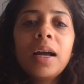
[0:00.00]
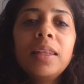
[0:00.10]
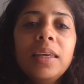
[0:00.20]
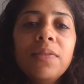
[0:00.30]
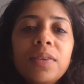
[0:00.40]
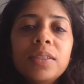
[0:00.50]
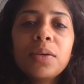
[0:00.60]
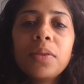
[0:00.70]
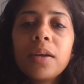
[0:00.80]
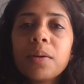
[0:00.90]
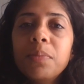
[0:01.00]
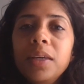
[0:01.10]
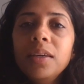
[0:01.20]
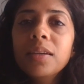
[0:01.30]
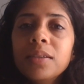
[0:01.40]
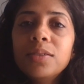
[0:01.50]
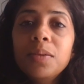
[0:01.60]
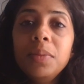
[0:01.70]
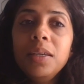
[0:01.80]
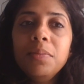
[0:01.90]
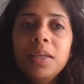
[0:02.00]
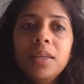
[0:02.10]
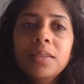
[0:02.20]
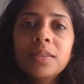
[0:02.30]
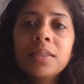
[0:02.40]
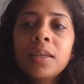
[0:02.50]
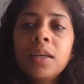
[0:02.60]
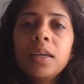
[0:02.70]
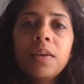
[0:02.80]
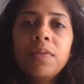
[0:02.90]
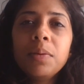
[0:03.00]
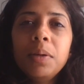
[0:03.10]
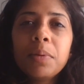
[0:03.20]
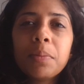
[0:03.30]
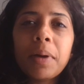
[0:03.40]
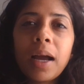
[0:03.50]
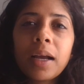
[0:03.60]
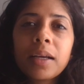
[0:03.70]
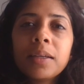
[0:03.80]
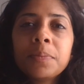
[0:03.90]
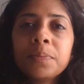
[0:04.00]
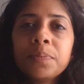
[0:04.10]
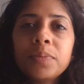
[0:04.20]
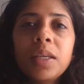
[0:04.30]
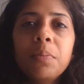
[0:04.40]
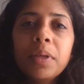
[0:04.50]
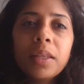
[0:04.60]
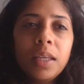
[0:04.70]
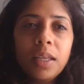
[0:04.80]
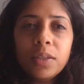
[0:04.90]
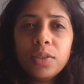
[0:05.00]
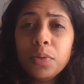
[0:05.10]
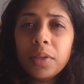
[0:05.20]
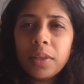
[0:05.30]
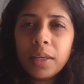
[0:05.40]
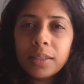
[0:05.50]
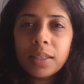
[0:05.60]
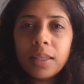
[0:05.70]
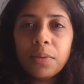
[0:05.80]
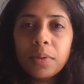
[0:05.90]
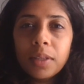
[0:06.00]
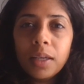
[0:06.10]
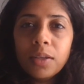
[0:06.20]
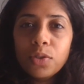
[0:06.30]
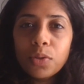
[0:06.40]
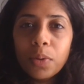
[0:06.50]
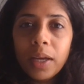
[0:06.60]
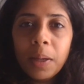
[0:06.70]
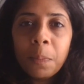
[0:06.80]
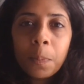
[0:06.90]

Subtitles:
I think physiotherapy to me means giving people back the ability to do the things that they really enjoy.